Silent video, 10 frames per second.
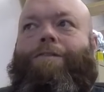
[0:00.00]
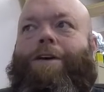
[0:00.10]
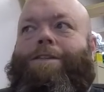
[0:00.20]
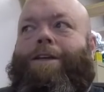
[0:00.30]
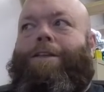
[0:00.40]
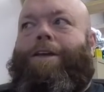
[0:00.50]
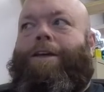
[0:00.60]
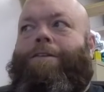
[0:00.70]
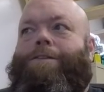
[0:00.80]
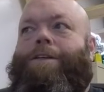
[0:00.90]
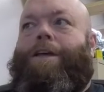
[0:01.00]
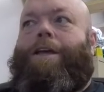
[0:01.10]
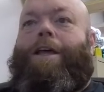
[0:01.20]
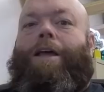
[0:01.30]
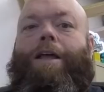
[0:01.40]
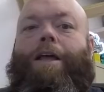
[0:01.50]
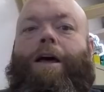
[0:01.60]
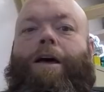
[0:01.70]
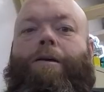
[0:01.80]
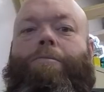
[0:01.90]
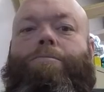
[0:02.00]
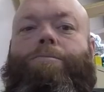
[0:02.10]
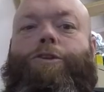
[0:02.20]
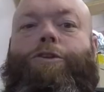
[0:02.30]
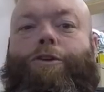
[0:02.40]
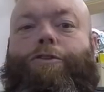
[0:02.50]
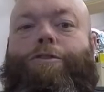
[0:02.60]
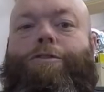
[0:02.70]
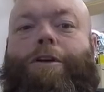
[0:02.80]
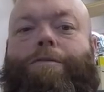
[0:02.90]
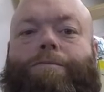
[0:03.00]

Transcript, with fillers: I sell anything else. Um, do the YouTube stuff,